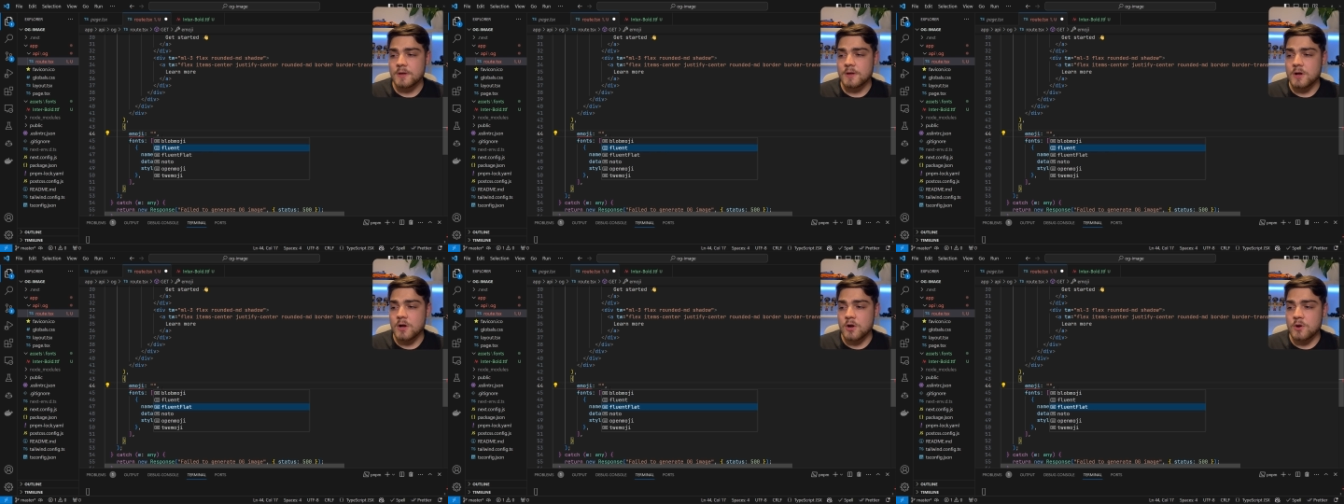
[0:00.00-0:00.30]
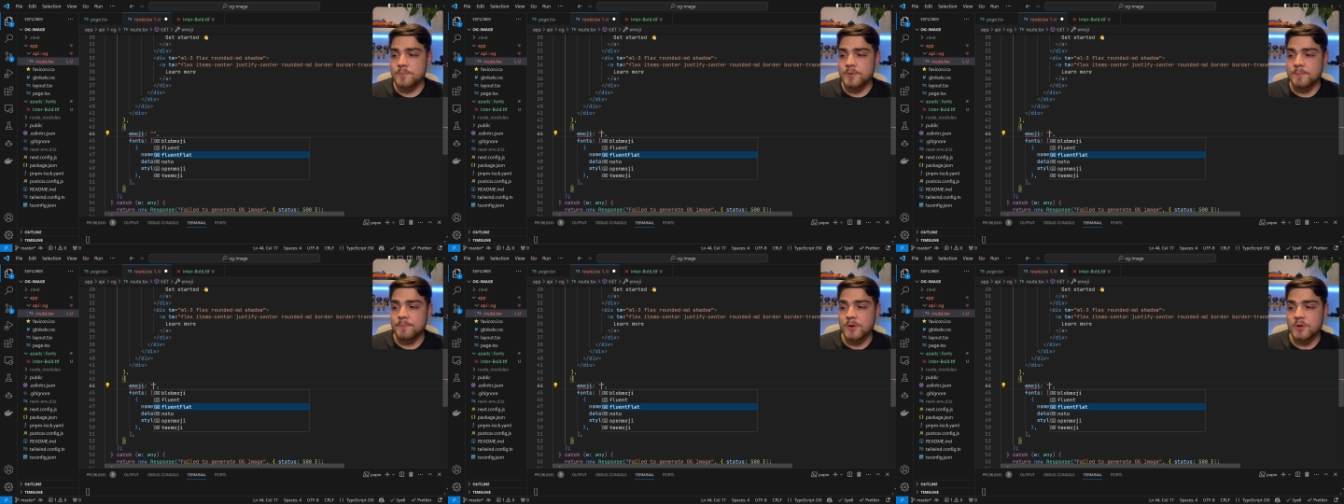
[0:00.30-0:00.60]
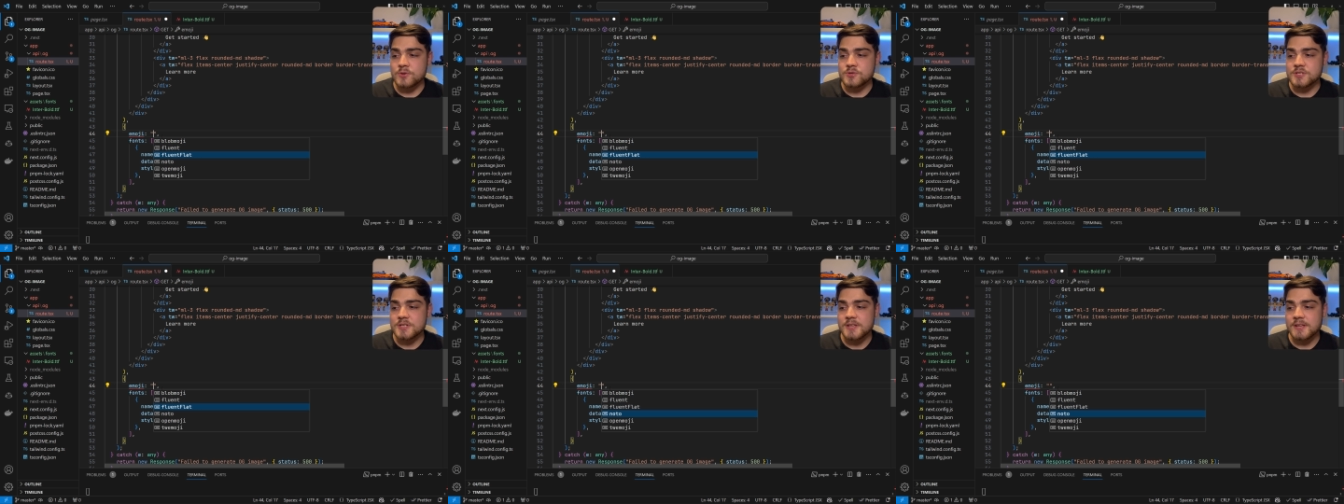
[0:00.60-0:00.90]

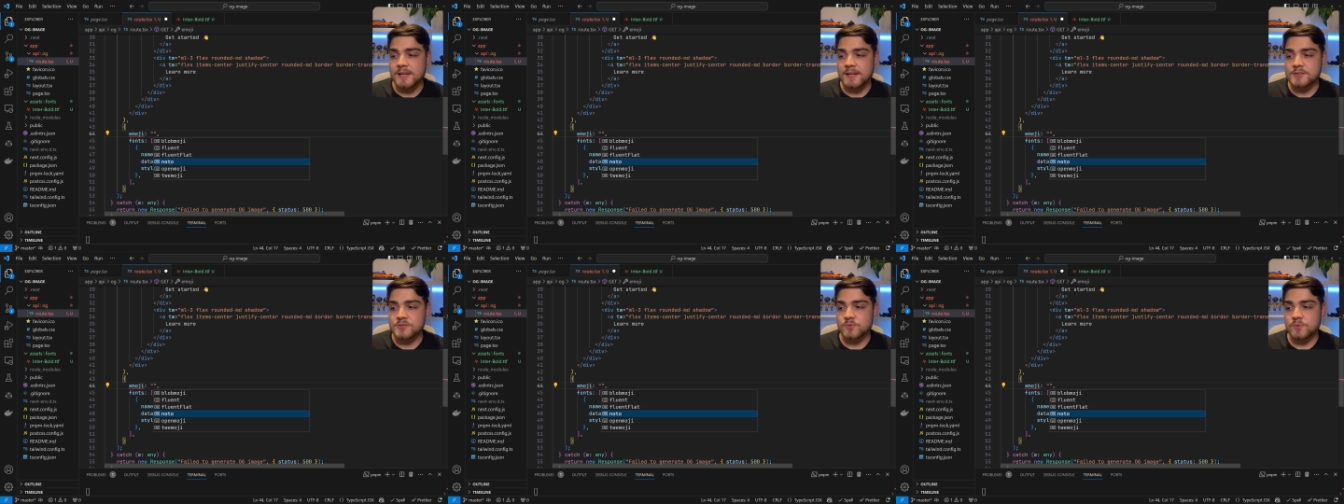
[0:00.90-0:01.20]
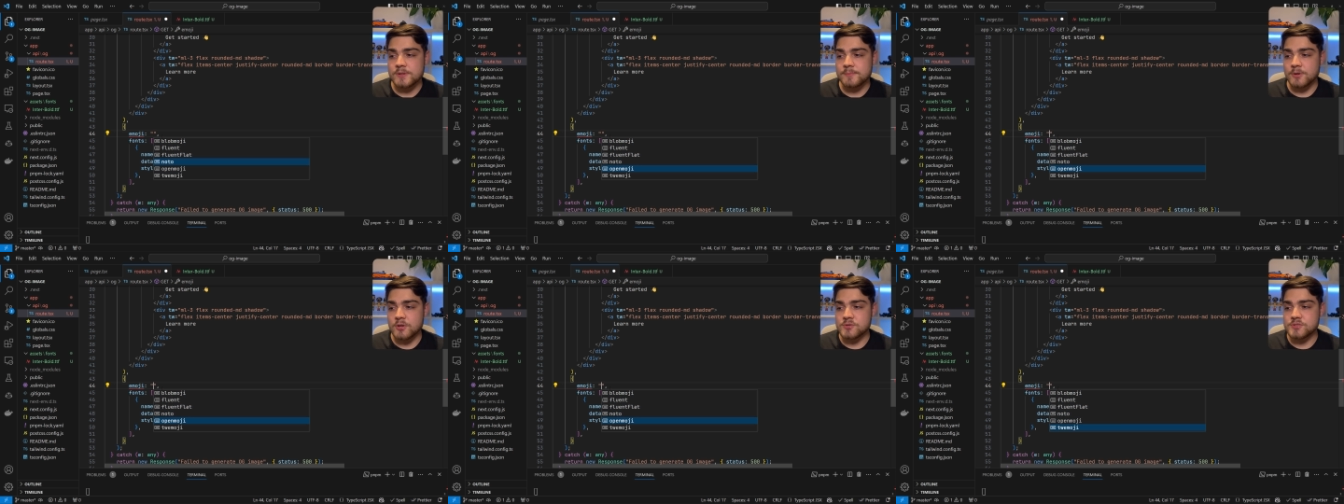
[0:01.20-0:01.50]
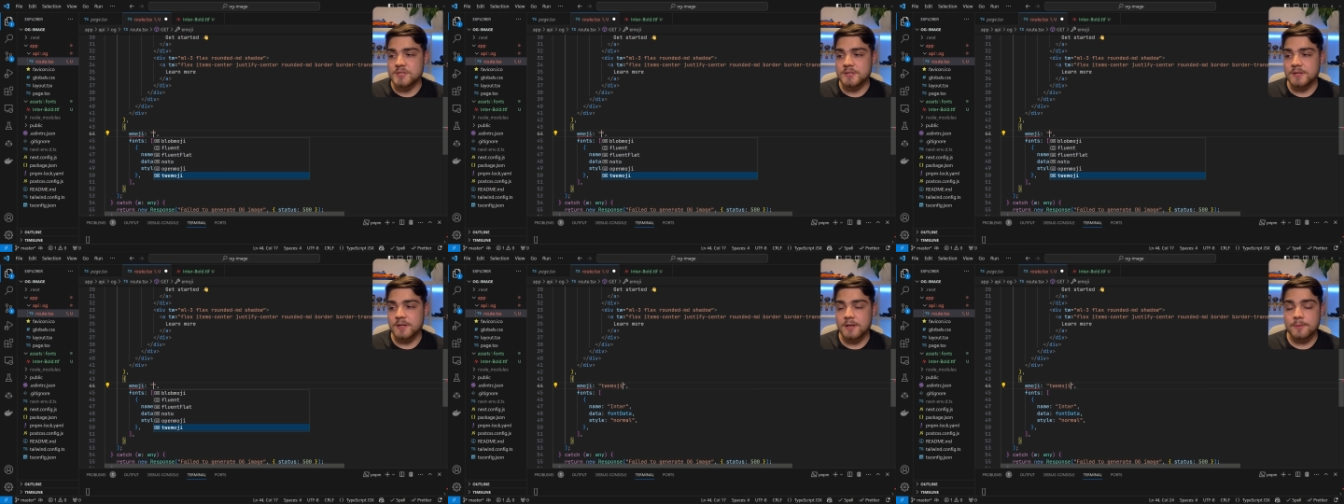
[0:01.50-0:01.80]
OpenMoji, and
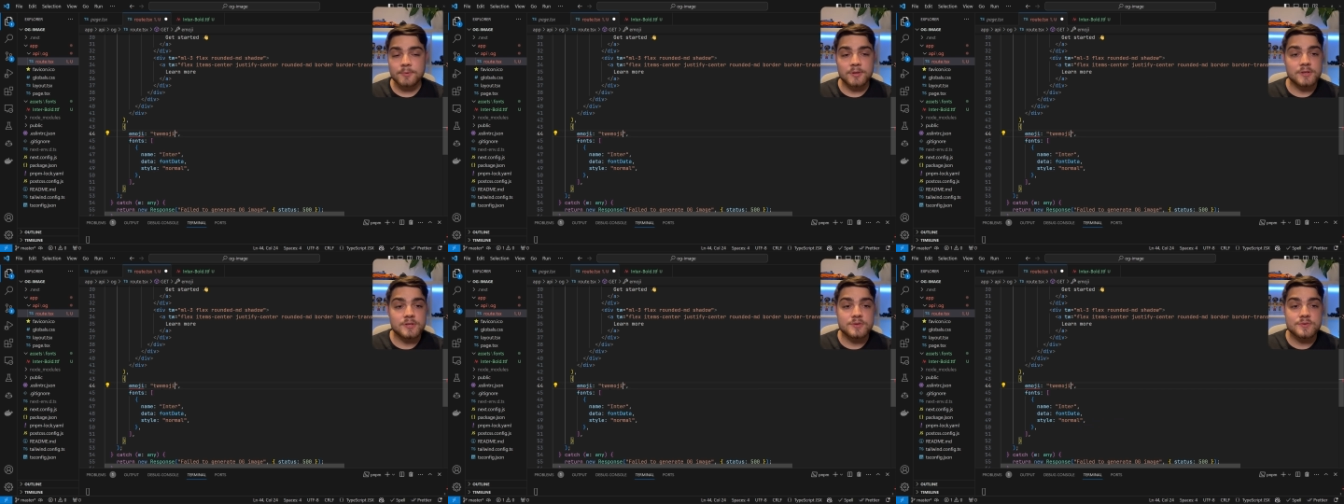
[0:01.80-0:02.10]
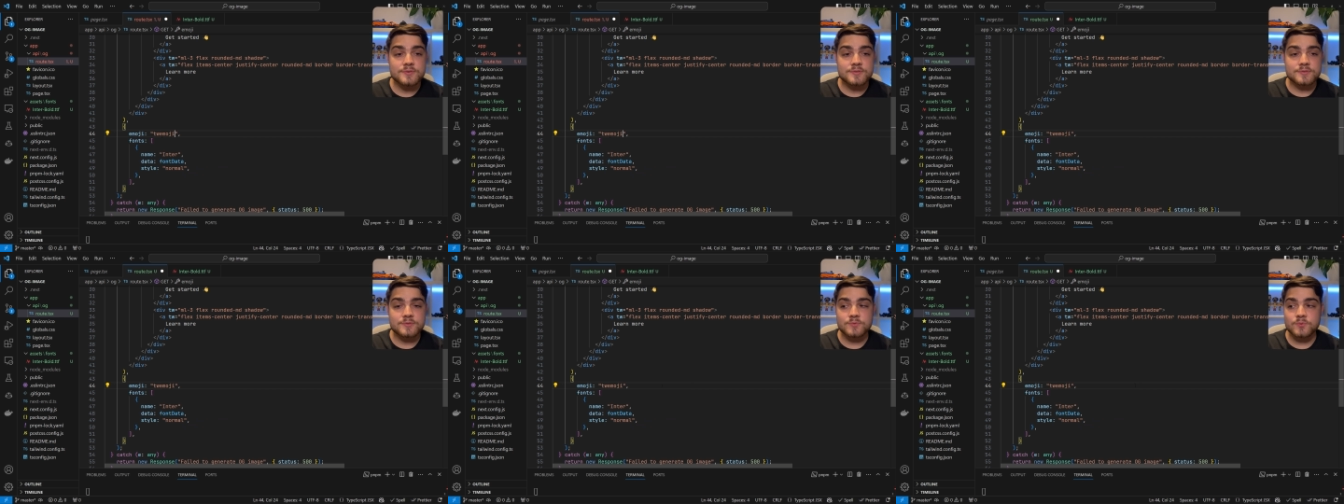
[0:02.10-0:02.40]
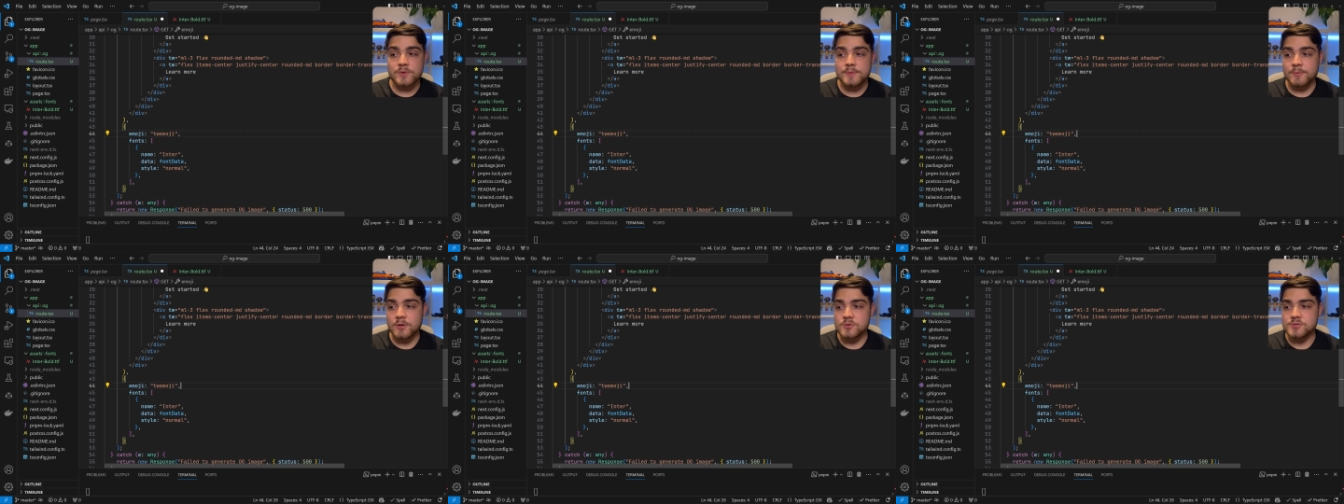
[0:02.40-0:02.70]
Twemoji. I'm going to use
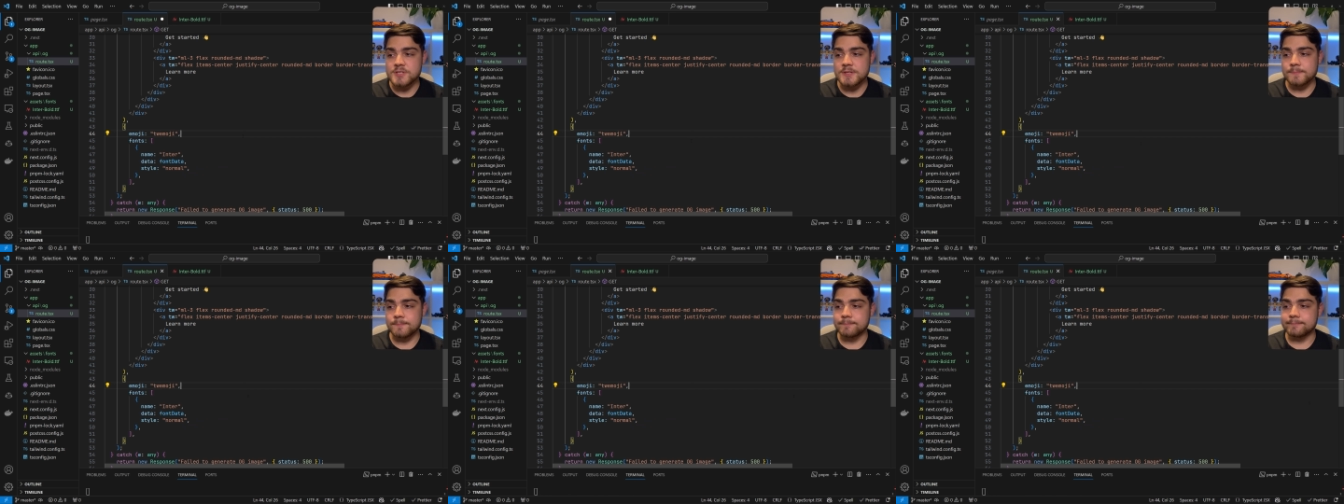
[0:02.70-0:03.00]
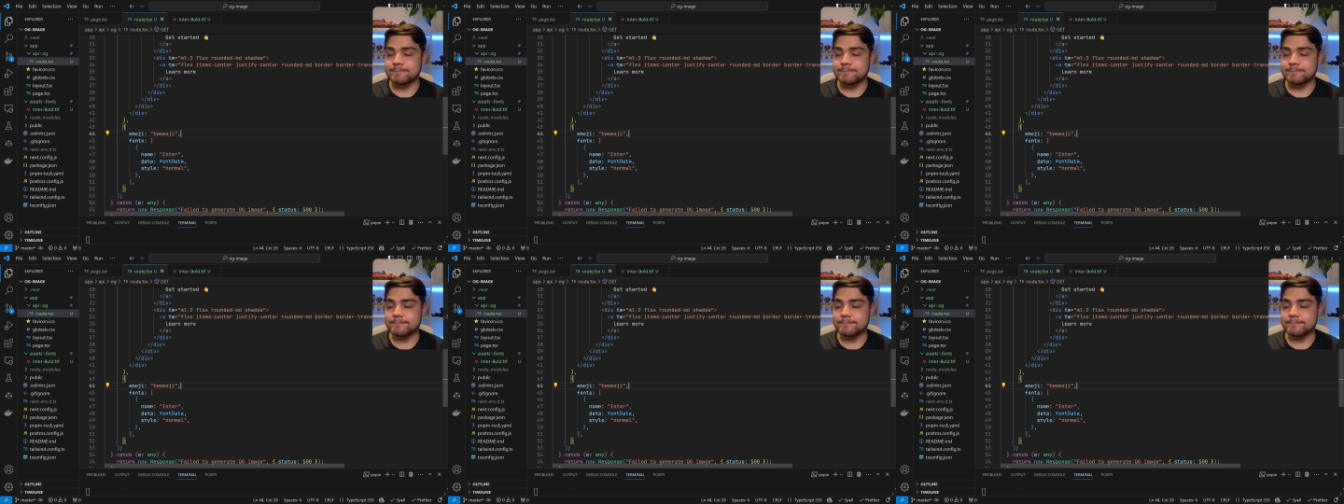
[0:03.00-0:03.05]
Twemoji.